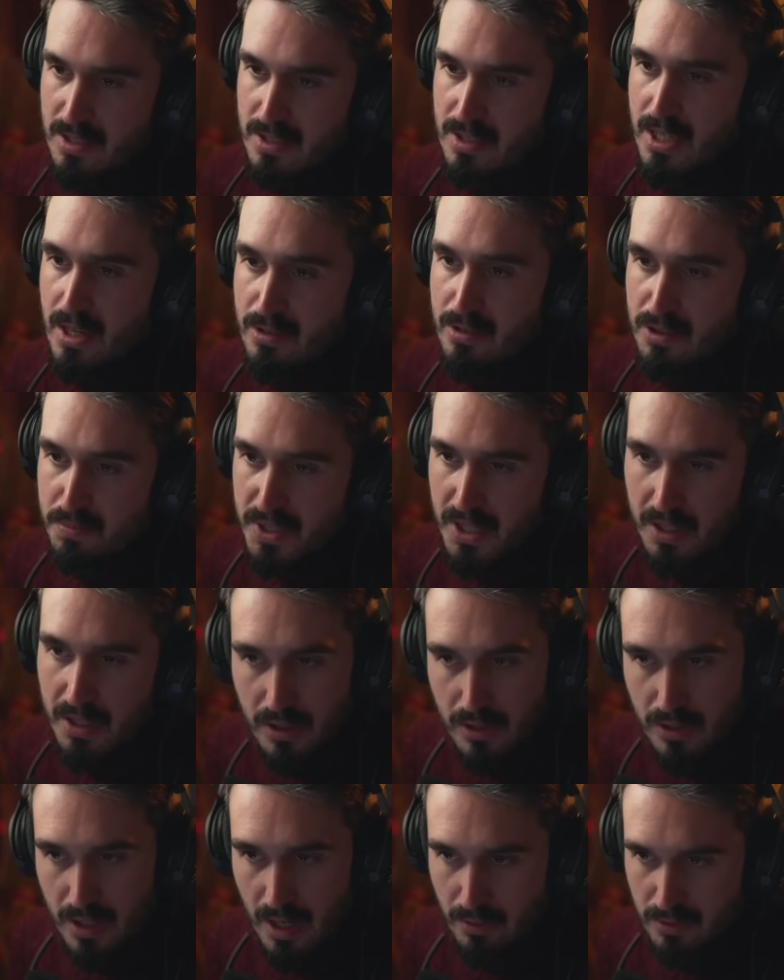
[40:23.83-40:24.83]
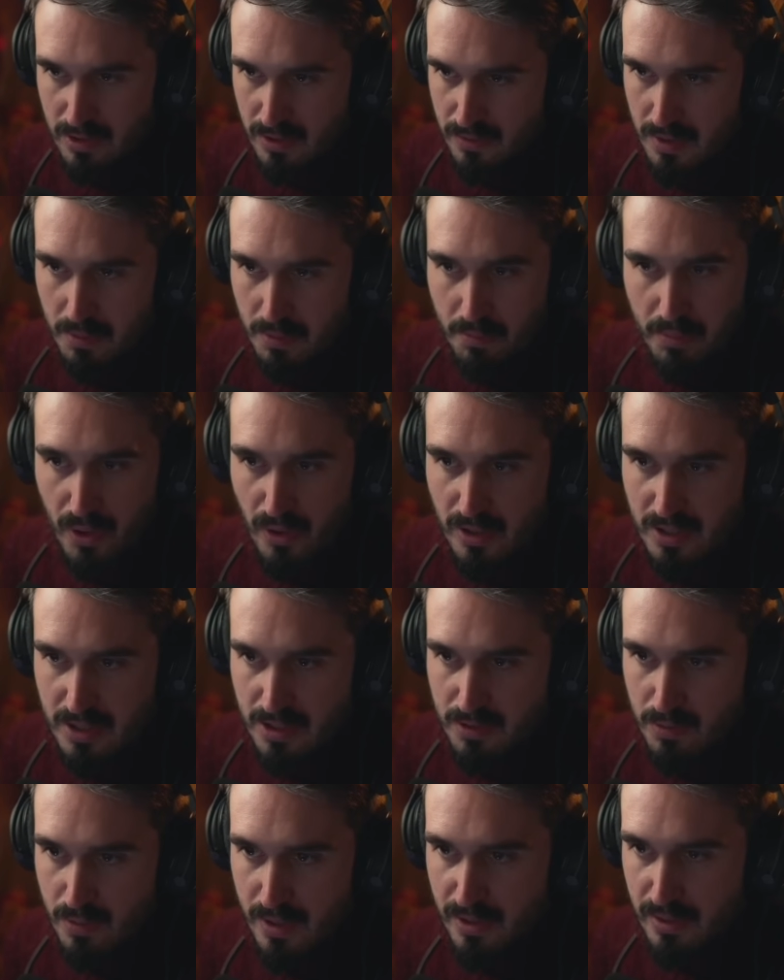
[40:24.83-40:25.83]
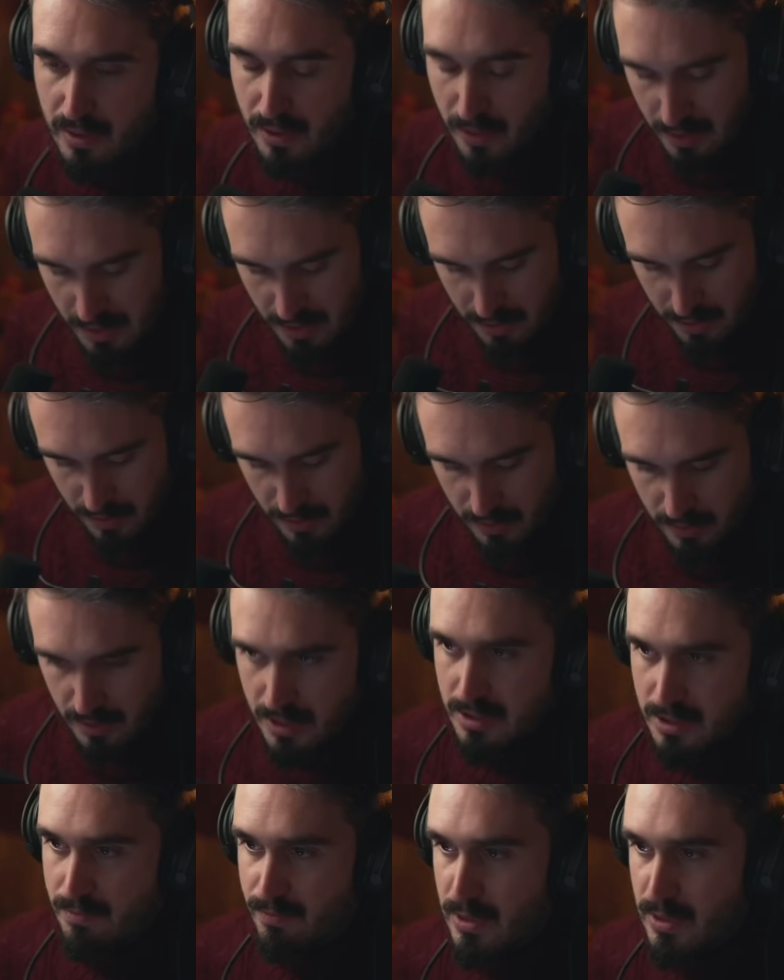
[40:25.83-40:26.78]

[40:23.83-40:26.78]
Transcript: It sounds pretty good out of the box as well. You don't need to do this.